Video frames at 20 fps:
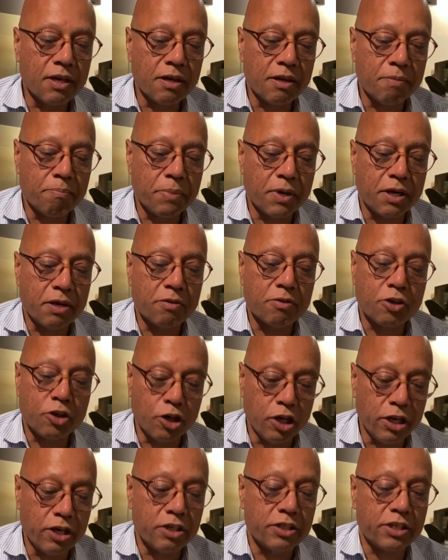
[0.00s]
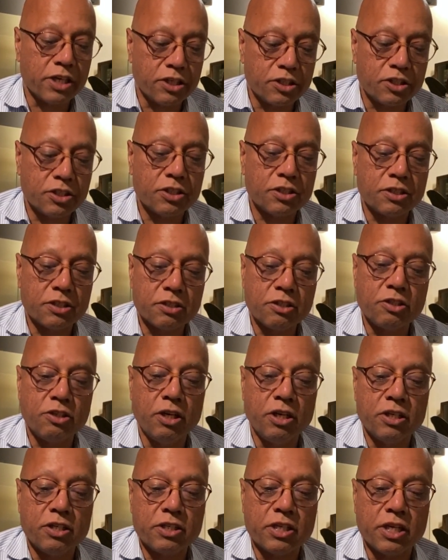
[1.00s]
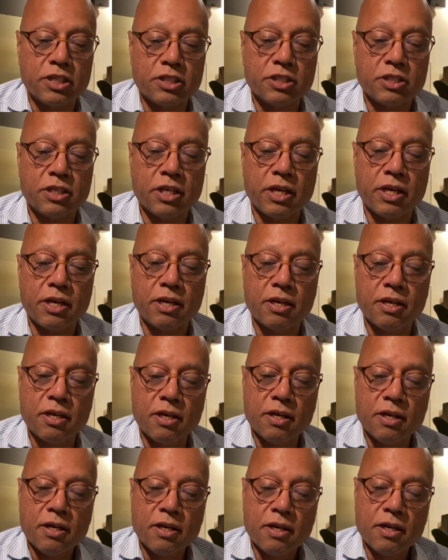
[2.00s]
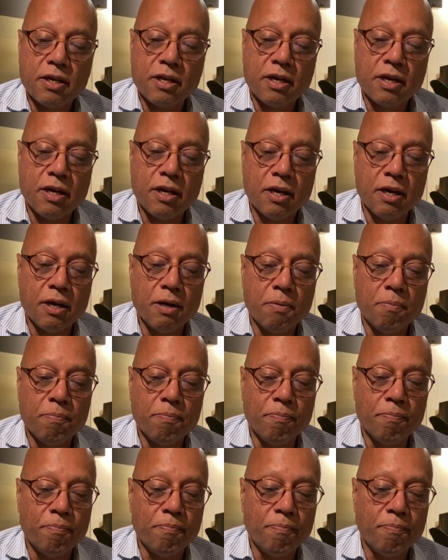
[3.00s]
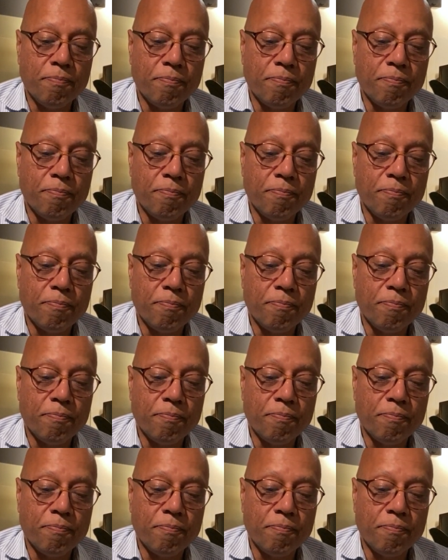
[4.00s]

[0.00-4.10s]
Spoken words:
But good little touch there. And